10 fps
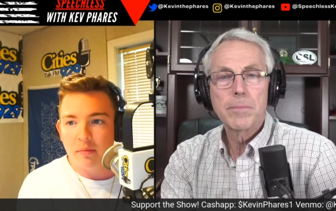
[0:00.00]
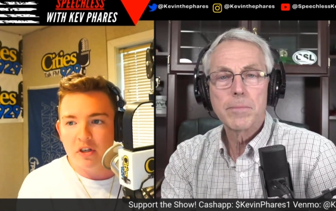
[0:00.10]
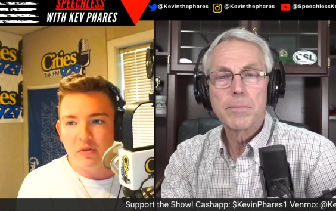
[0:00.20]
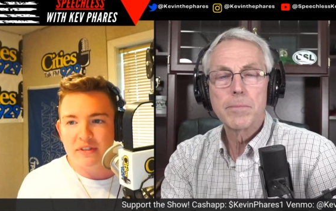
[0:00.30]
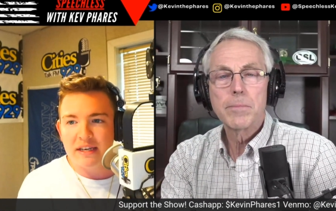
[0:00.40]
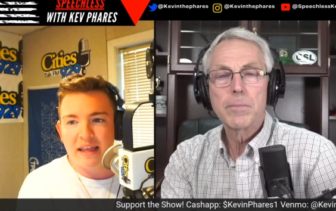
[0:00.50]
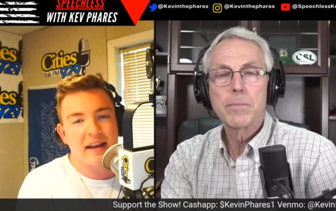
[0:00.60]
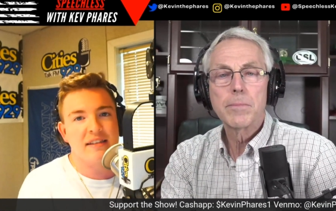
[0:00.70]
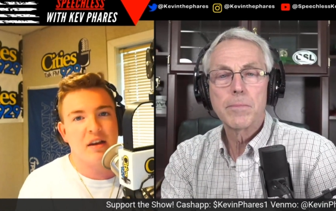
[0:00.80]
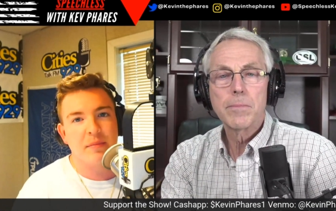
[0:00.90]
Speaker 1: you see that
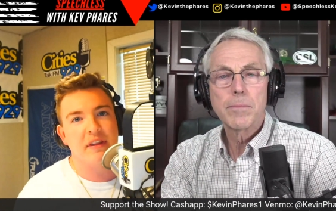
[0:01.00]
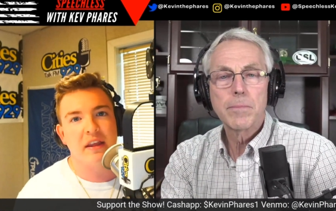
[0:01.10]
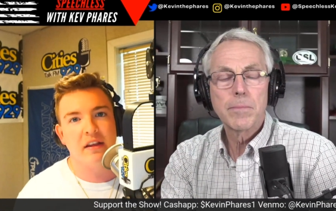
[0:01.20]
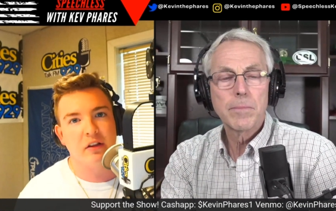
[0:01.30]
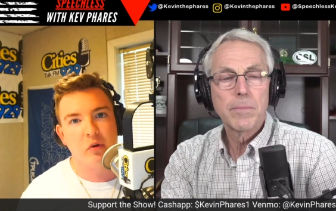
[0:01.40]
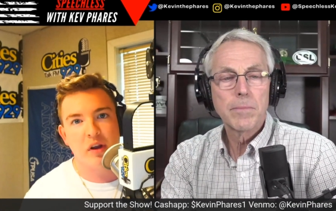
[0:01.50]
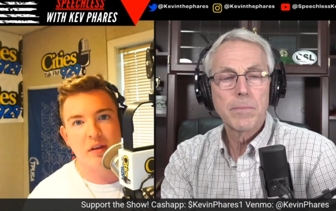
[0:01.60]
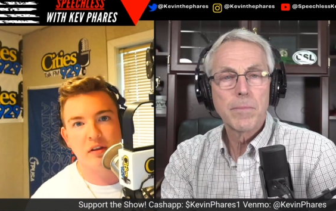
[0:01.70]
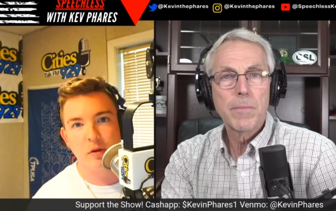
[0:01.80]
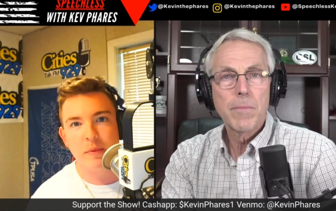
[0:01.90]
as something that Illinois
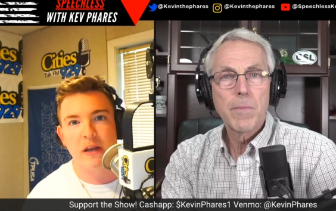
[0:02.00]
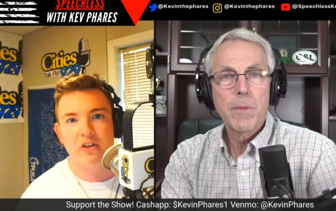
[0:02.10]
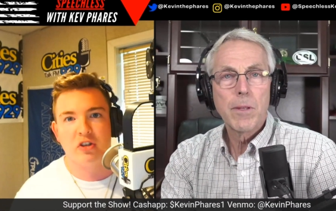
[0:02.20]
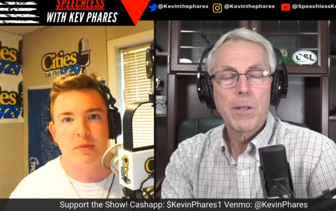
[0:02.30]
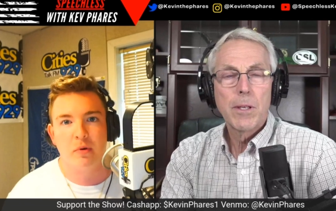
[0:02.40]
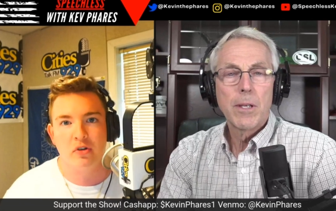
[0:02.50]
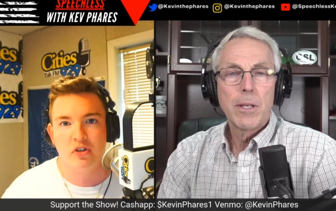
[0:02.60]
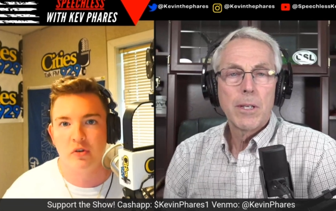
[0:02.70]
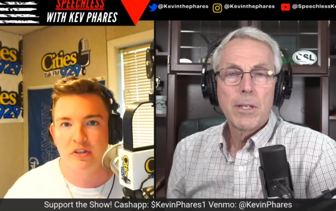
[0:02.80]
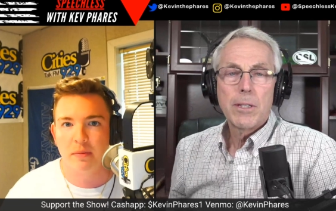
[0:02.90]
could potentially
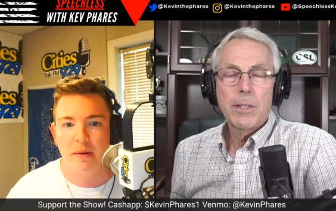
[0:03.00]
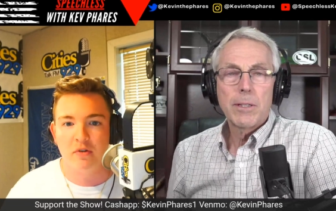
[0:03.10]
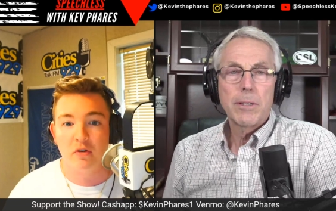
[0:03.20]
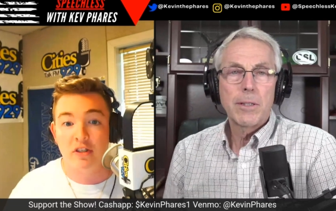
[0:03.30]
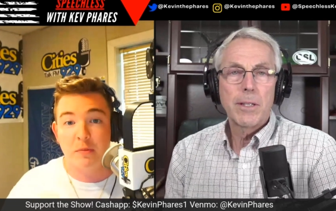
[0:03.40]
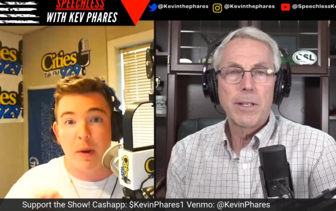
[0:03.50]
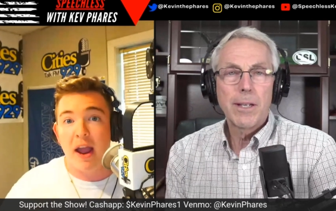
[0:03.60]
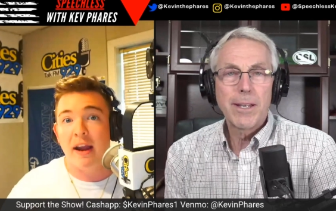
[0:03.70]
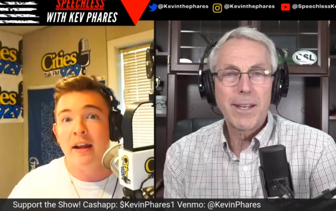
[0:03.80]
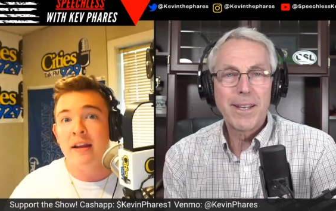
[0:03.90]
pursue sometime soon,
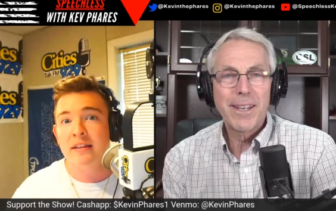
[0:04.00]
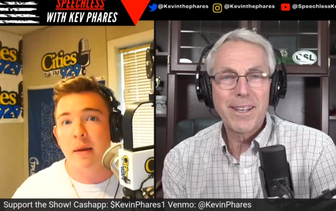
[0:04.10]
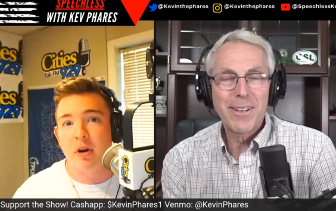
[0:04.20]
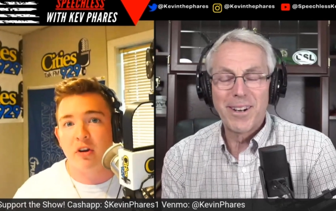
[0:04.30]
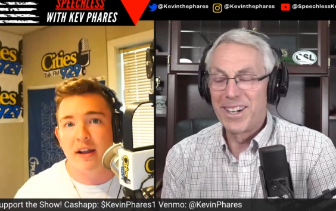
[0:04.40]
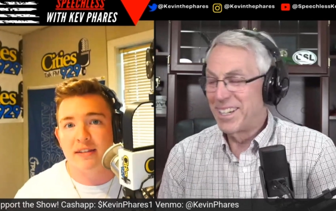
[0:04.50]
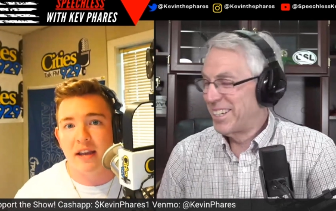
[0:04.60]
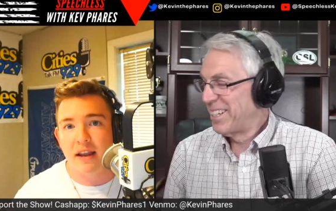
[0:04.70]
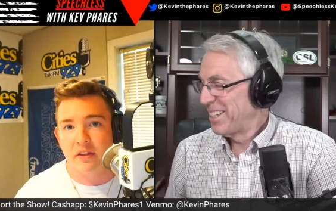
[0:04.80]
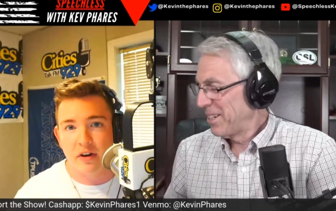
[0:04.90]
despite Democrats
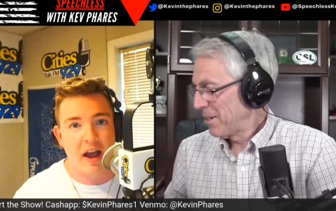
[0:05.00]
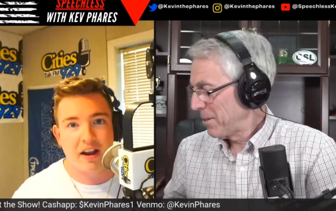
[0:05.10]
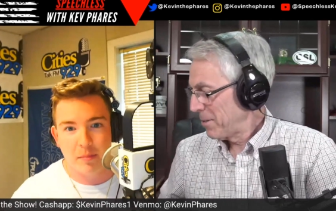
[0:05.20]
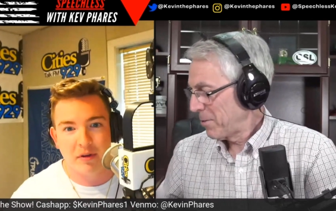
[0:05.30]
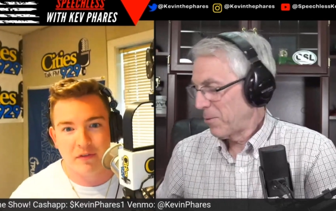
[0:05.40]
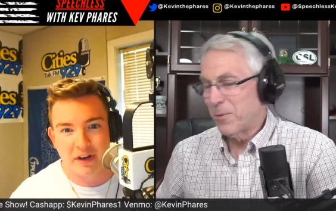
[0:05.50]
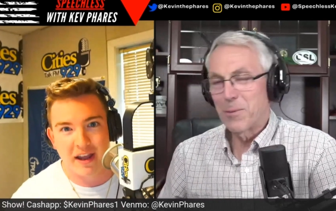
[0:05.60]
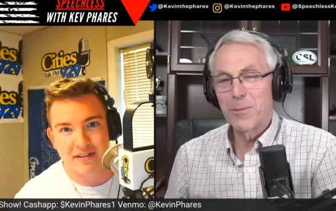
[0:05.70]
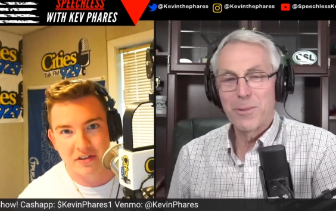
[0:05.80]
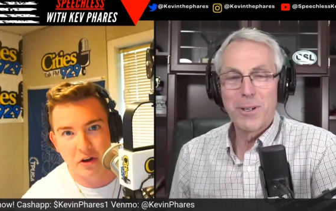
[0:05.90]
saying they're not coming for
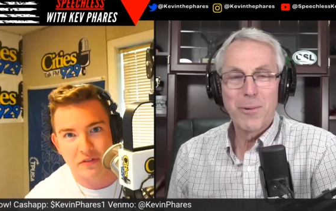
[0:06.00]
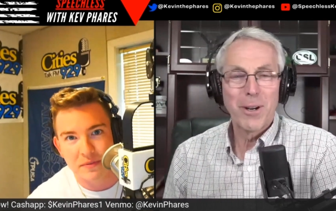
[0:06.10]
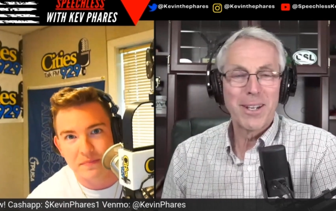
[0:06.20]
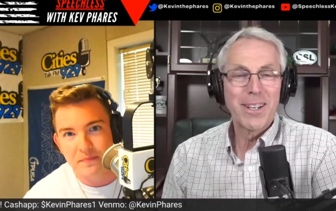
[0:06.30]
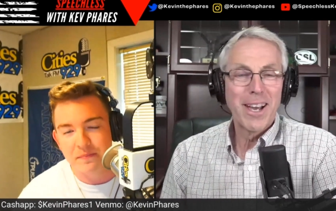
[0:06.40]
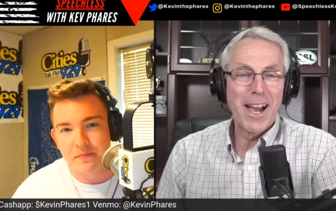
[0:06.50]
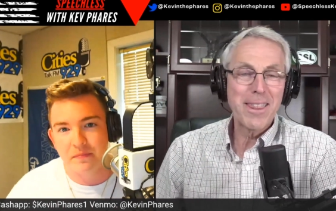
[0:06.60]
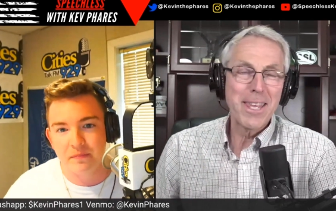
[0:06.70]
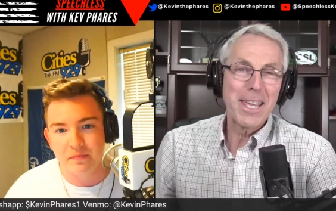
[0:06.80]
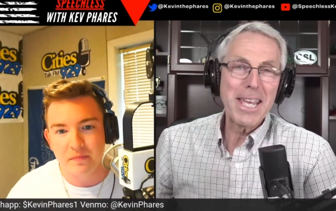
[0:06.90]
gas stoves?
Speaker 2: Right. I
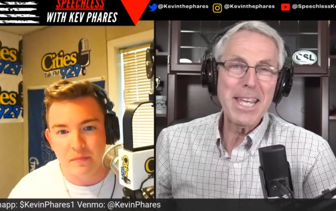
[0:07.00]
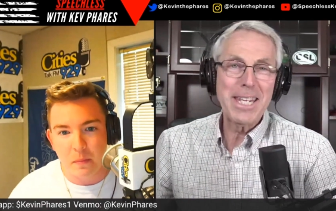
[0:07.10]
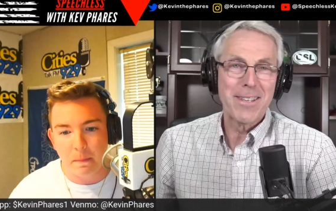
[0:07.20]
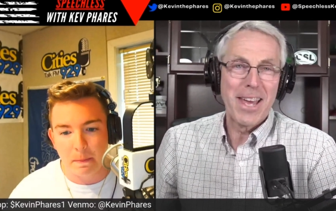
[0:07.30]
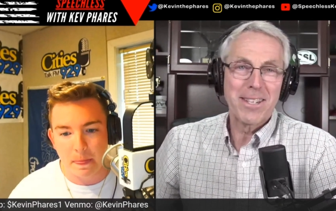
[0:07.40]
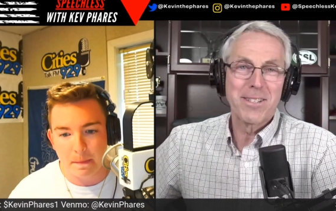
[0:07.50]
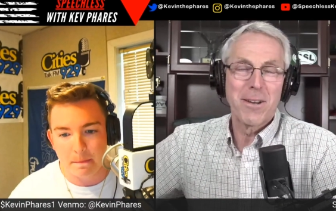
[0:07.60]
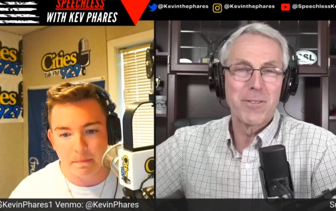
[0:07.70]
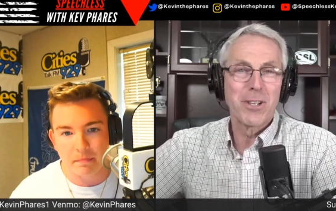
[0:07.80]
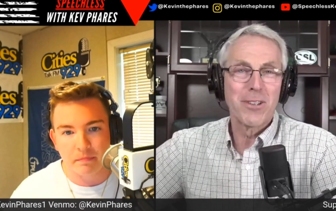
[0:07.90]
think any of that
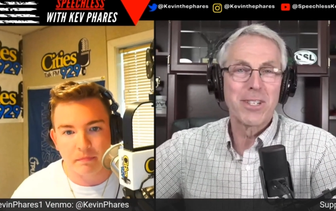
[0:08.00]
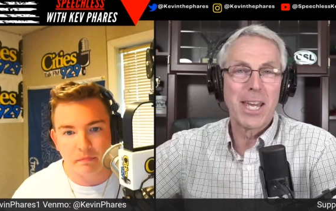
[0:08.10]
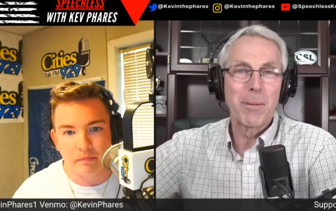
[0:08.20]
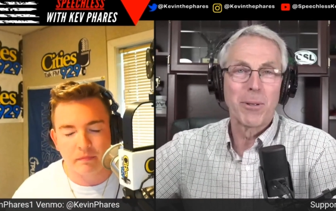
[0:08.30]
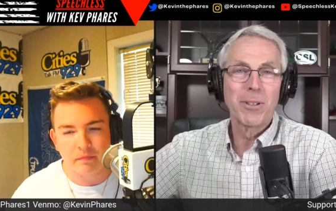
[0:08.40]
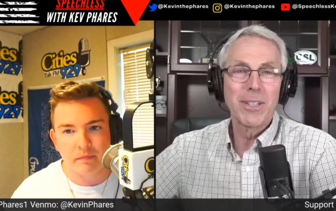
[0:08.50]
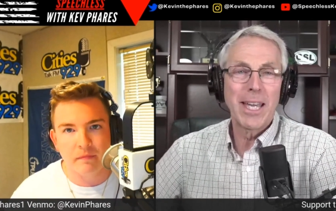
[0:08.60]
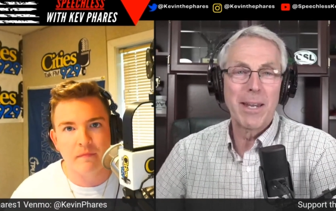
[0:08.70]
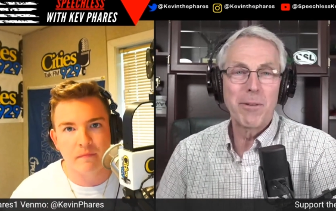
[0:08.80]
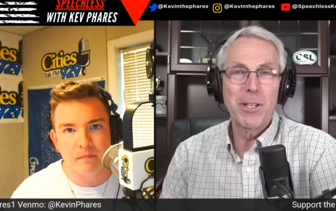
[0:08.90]
stuff is on the table. Mm
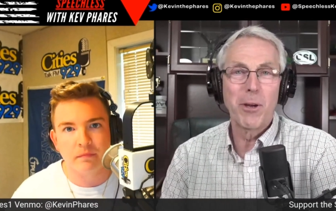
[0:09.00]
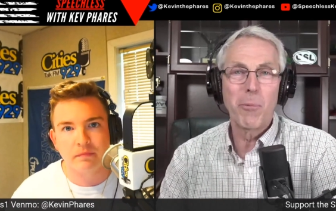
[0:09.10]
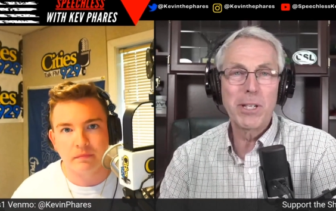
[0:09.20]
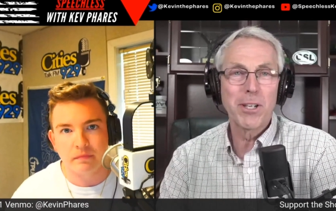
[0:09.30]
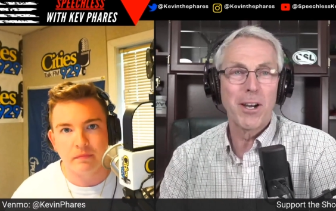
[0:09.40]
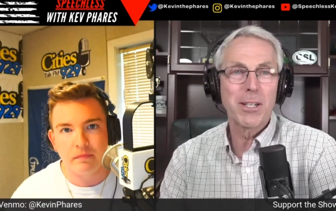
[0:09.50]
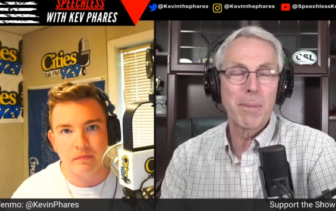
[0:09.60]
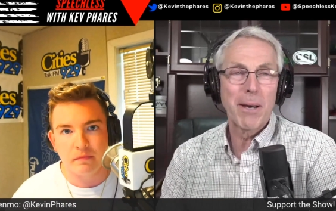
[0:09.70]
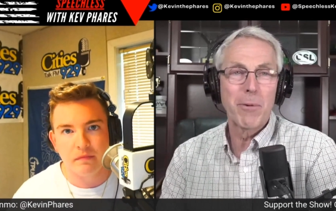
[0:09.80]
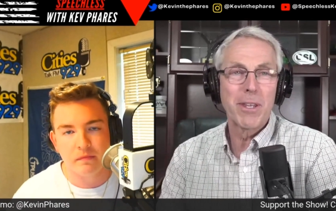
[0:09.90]
-hmm. And mm-hmm. you know, we talked
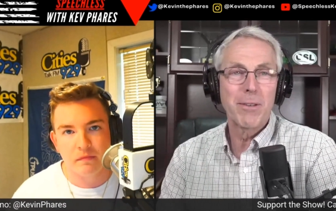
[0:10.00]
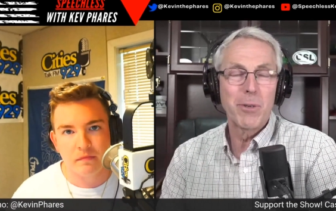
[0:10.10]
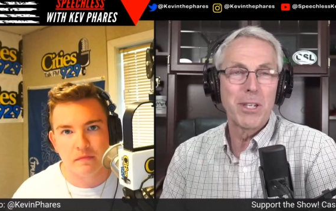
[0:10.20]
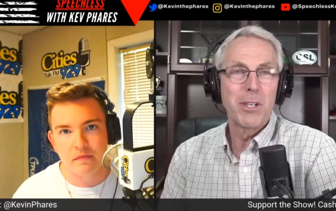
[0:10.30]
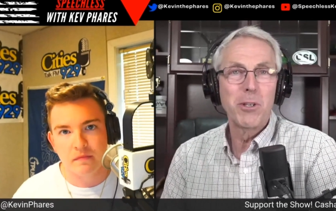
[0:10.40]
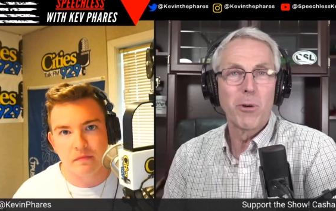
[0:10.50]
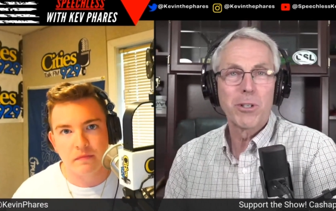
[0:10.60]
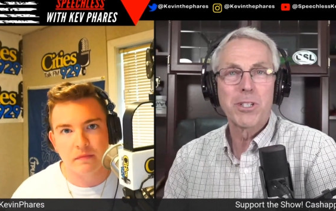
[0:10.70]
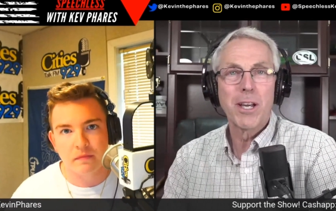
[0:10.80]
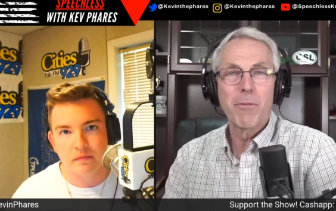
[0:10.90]
about when the when the New
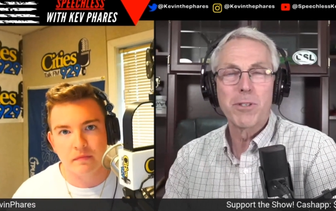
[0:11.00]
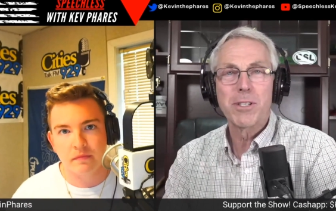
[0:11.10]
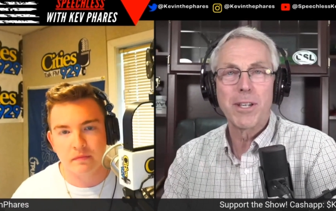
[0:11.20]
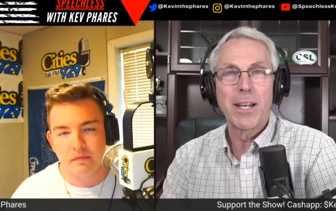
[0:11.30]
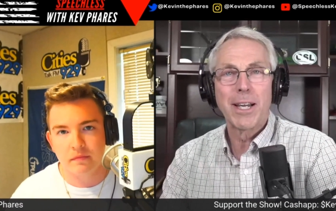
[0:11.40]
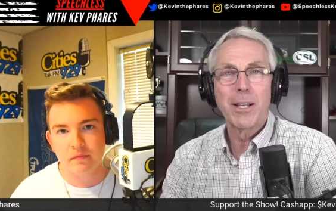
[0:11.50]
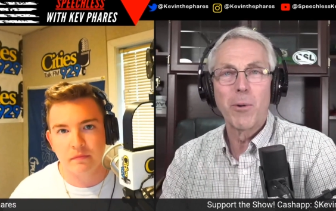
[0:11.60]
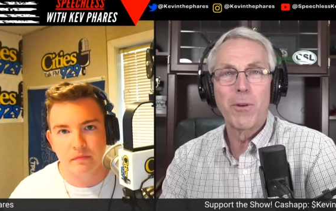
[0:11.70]
York stuff was uh, going